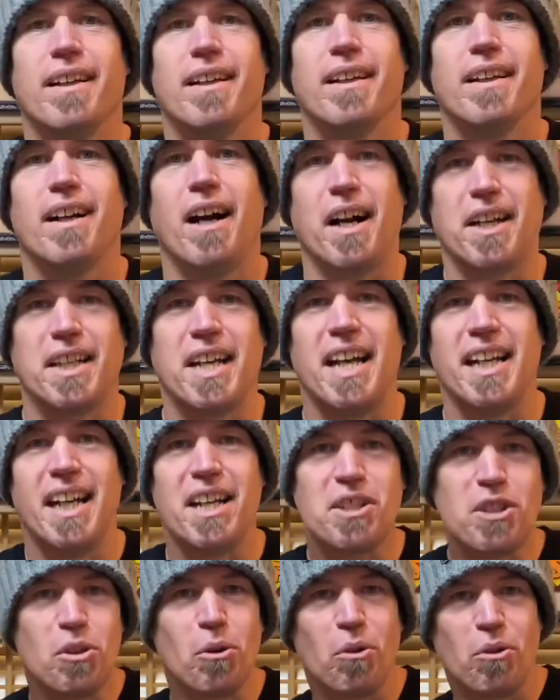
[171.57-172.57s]
Okay,
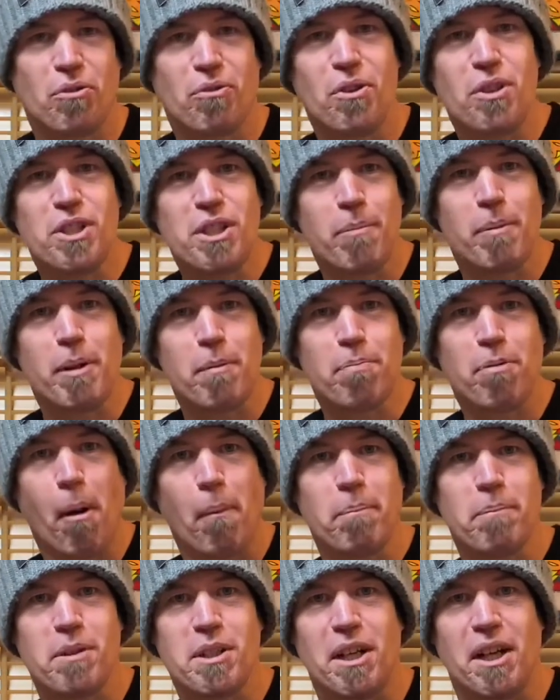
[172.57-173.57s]
let's talk through some of the
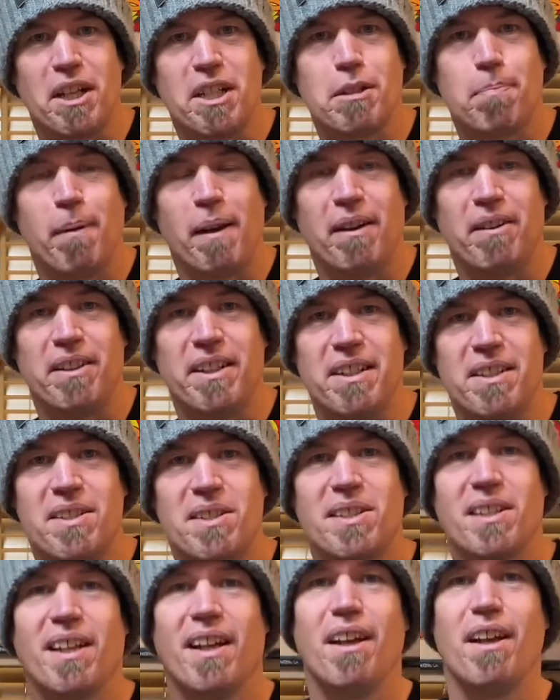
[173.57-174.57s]
problems I
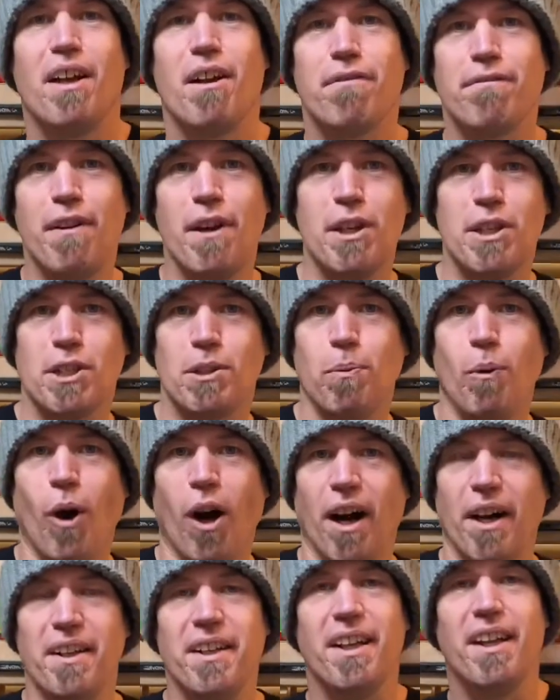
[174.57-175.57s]
experienced. First
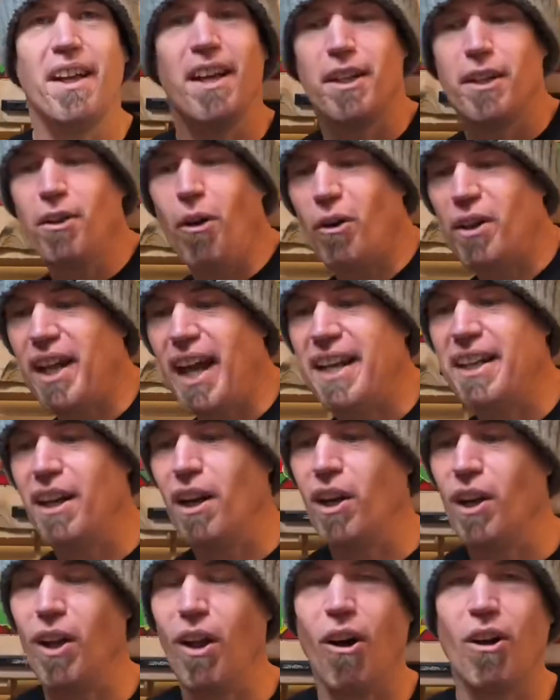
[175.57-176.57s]
one, not getting a
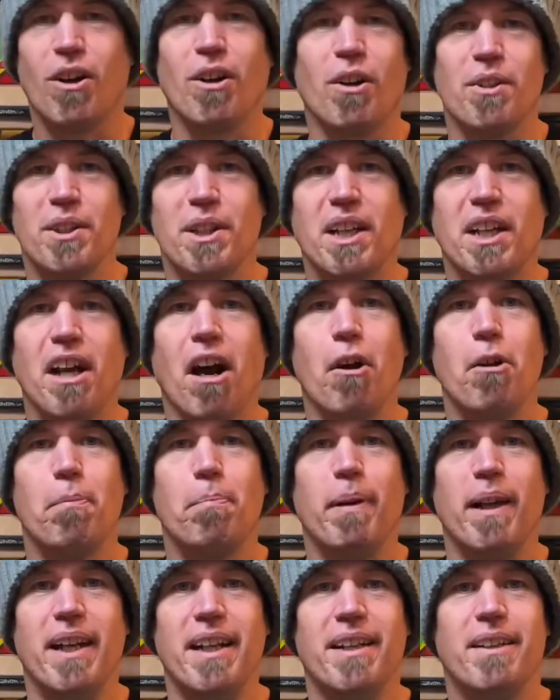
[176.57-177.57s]
lock on the
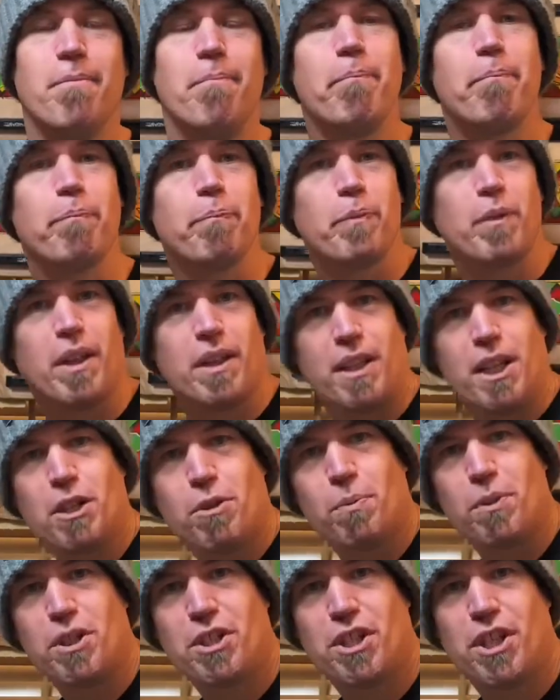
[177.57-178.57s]
coping. This
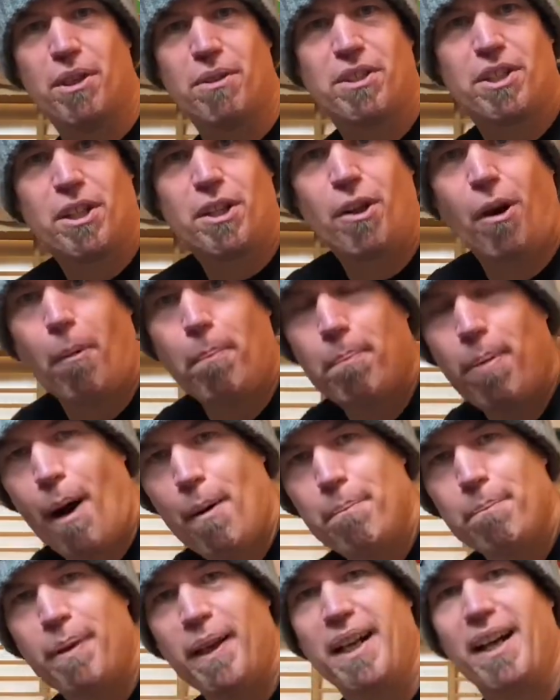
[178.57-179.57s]
was due to not
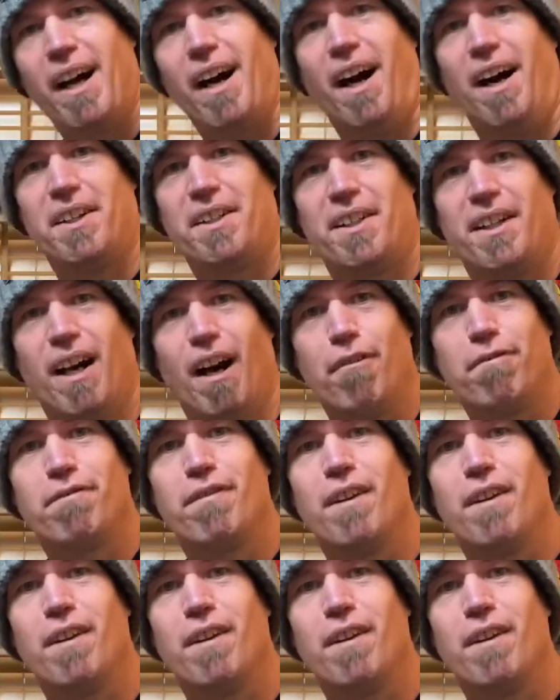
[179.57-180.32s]
pumping hard enough,